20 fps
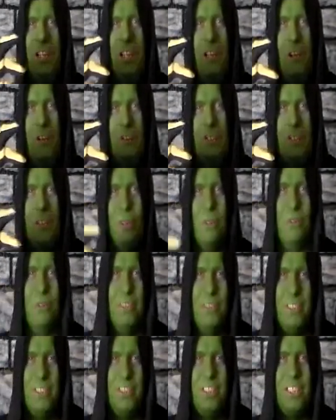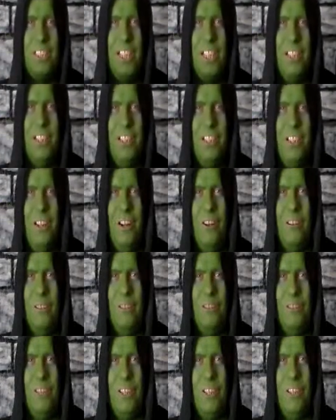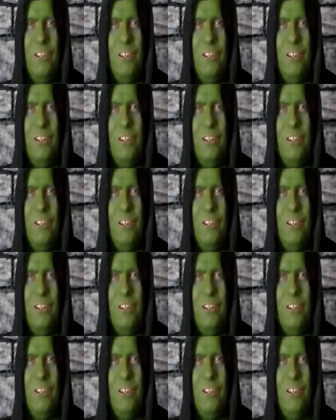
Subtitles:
you know, so you know,